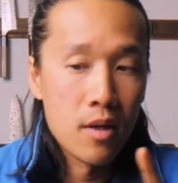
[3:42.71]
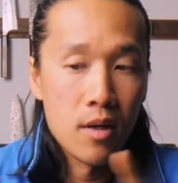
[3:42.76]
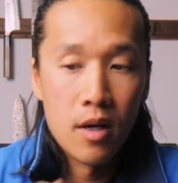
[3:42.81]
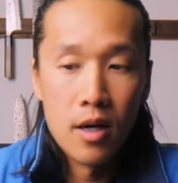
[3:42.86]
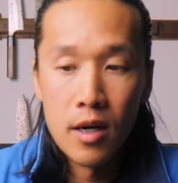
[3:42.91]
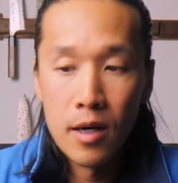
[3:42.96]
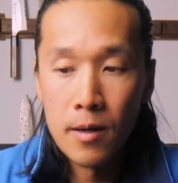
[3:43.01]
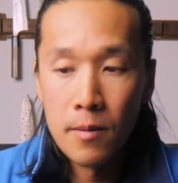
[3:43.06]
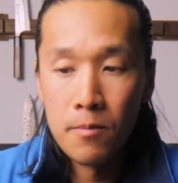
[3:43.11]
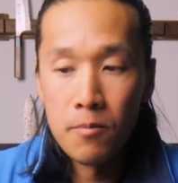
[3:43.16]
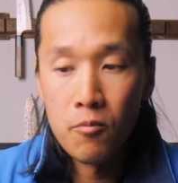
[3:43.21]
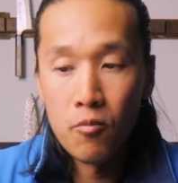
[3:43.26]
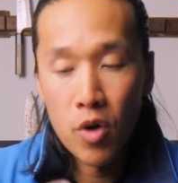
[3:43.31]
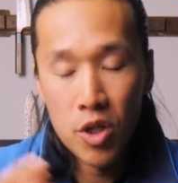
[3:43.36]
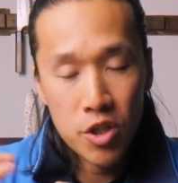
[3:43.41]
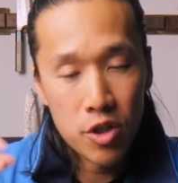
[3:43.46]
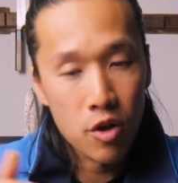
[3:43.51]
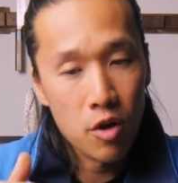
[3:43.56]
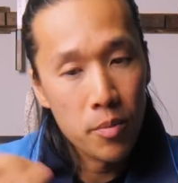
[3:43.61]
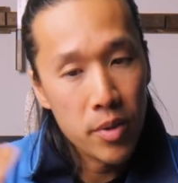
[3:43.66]

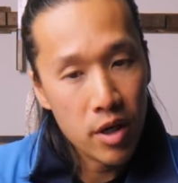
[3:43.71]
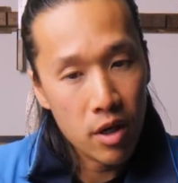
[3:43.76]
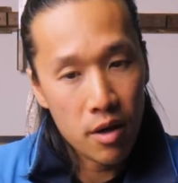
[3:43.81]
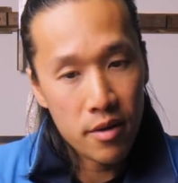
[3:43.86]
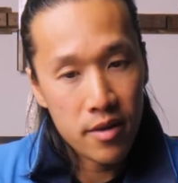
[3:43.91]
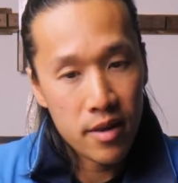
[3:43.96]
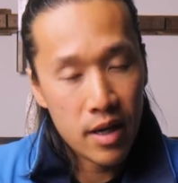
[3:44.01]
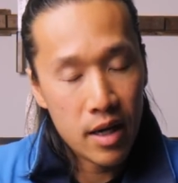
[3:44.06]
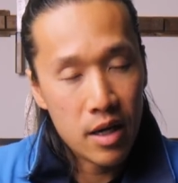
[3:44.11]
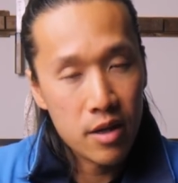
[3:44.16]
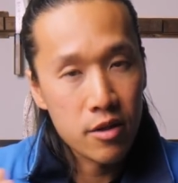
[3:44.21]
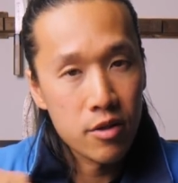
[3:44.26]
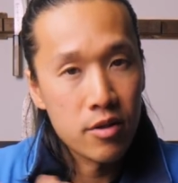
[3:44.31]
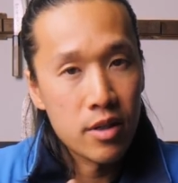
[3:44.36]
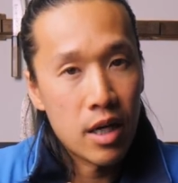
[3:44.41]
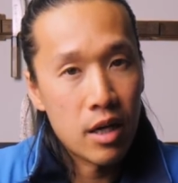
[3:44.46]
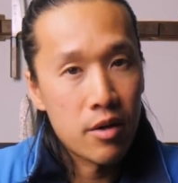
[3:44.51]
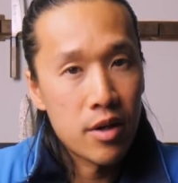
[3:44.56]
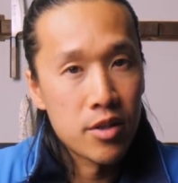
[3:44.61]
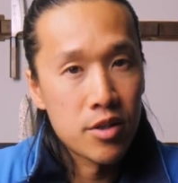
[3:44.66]
Once you go beyond that, you're
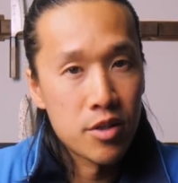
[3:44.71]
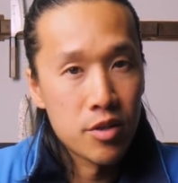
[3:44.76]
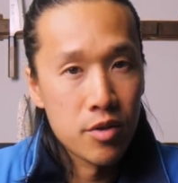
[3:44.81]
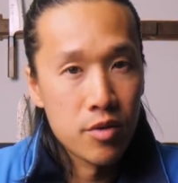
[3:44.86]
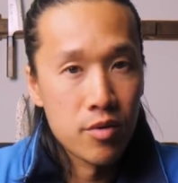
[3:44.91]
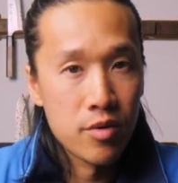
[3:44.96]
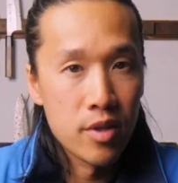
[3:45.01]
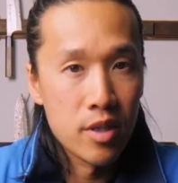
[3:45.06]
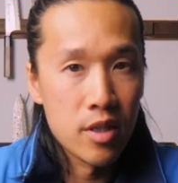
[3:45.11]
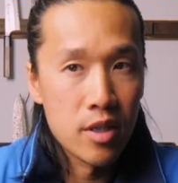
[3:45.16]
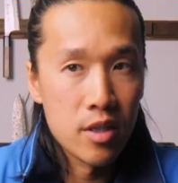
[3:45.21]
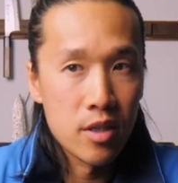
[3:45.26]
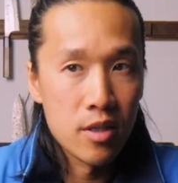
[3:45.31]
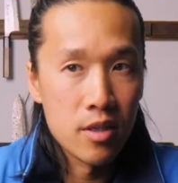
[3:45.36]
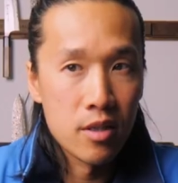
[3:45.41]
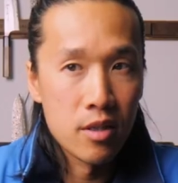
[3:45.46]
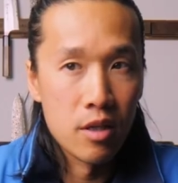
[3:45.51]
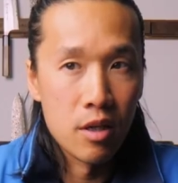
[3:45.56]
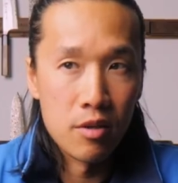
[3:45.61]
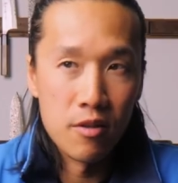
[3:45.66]
now into
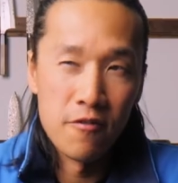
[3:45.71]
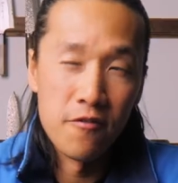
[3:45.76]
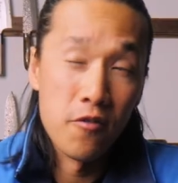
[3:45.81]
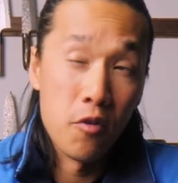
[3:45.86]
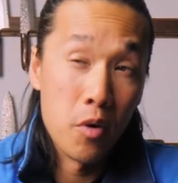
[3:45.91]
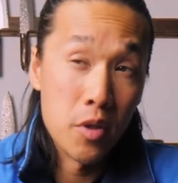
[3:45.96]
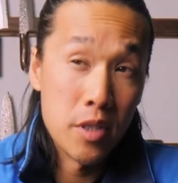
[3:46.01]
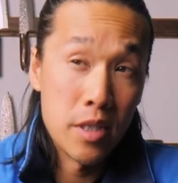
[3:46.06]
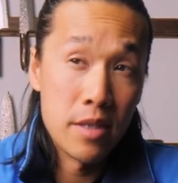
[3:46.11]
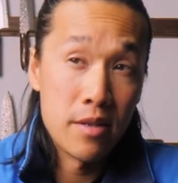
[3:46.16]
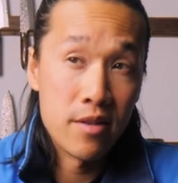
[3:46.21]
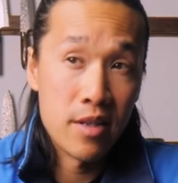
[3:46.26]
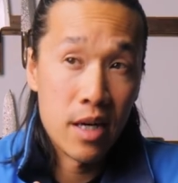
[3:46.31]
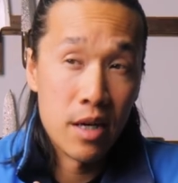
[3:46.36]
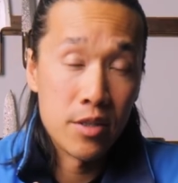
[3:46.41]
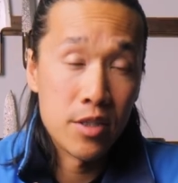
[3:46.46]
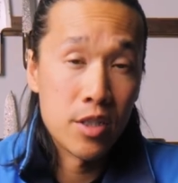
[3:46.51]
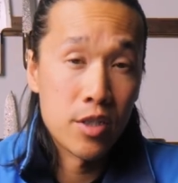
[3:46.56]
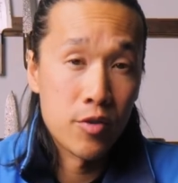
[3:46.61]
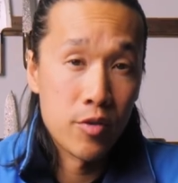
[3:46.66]
the
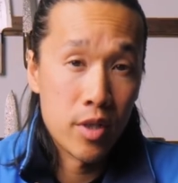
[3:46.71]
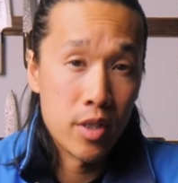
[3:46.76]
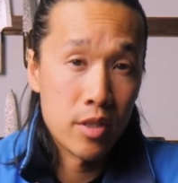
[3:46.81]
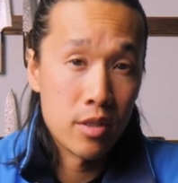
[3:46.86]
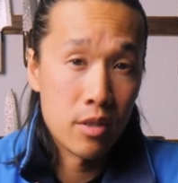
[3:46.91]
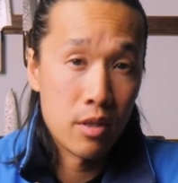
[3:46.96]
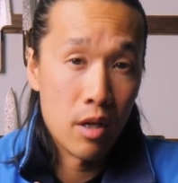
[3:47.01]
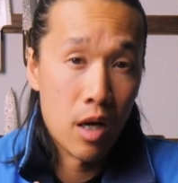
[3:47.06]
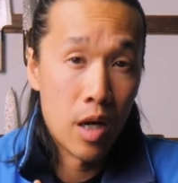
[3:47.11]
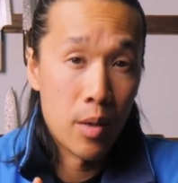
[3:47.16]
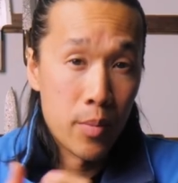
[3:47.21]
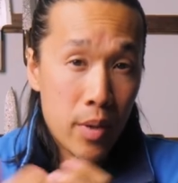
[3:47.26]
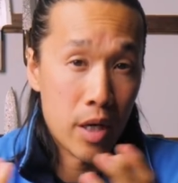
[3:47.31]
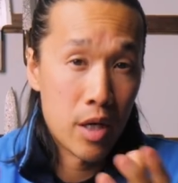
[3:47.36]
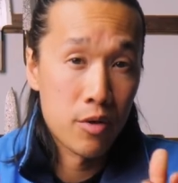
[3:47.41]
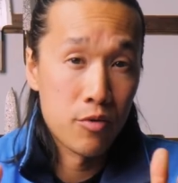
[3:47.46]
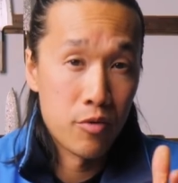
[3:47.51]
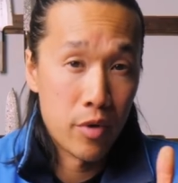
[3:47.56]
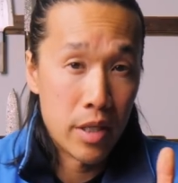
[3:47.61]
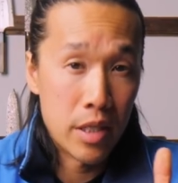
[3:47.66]
14,000 grit
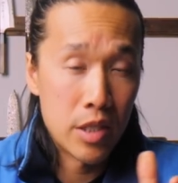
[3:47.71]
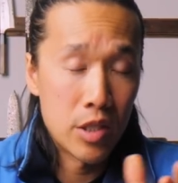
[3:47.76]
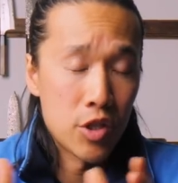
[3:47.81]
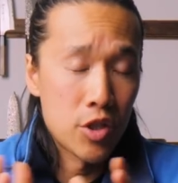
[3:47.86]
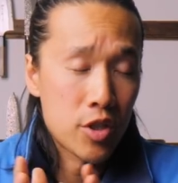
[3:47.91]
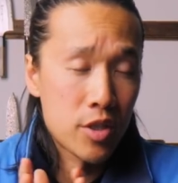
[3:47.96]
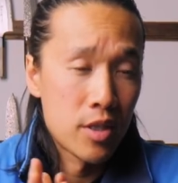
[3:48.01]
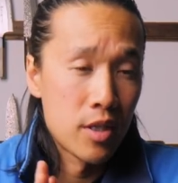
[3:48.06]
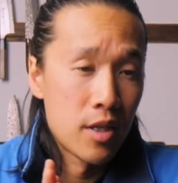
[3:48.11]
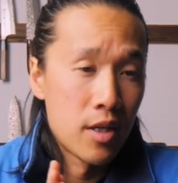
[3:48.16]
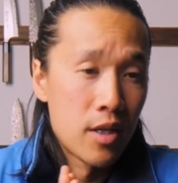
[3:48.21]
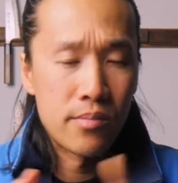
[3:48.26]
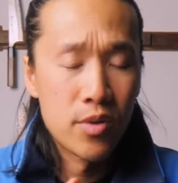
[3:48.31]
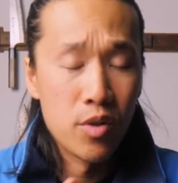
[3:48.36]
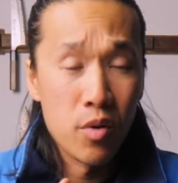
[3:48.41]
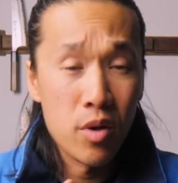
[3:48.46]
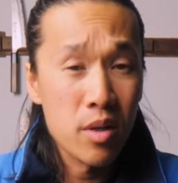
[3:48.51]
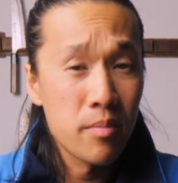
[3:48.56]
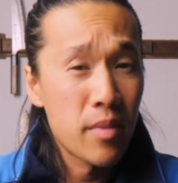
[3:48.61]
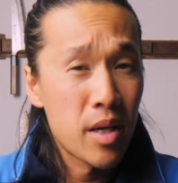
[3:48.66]
compound range.
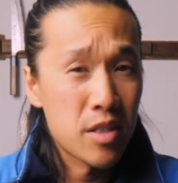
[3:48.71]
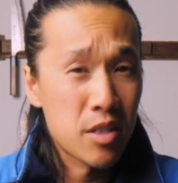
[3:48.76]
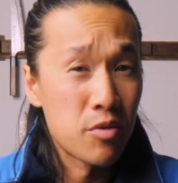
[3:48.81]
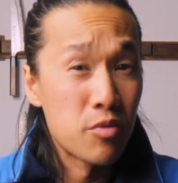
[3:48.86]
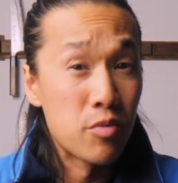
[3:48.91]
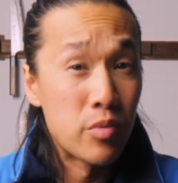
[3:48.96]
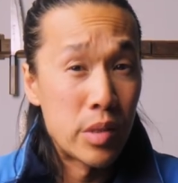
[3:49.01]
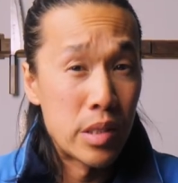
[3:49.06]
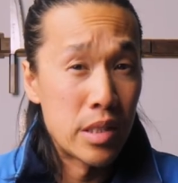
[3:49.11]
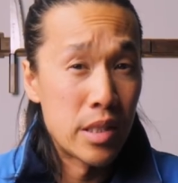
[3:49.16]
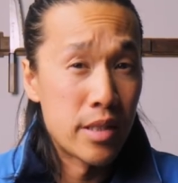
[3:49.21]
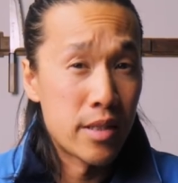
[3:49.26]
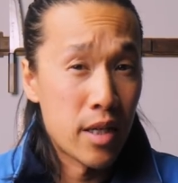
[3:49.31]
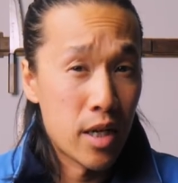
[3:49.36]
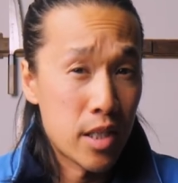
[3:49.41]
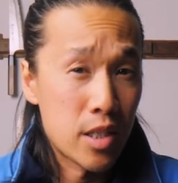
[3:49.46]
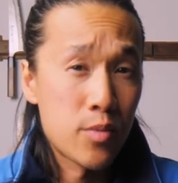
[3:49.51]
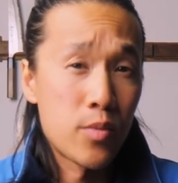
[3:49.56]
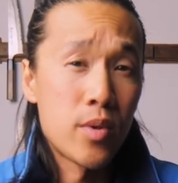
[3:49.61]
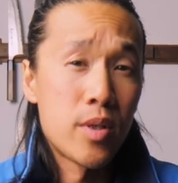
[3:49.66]
Norton makes a really
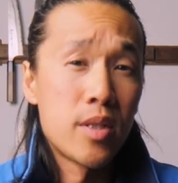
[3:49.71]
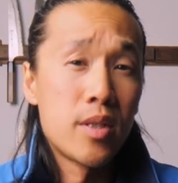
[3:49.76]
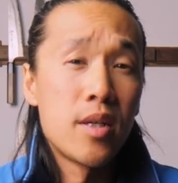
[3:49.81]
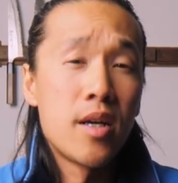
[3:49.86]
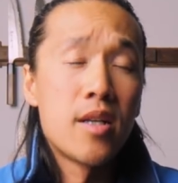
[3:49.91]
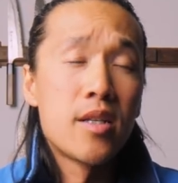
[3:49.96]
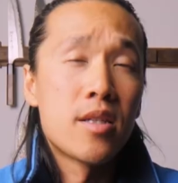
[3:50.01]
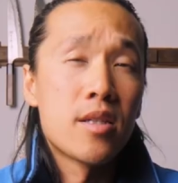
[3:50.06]
nice one.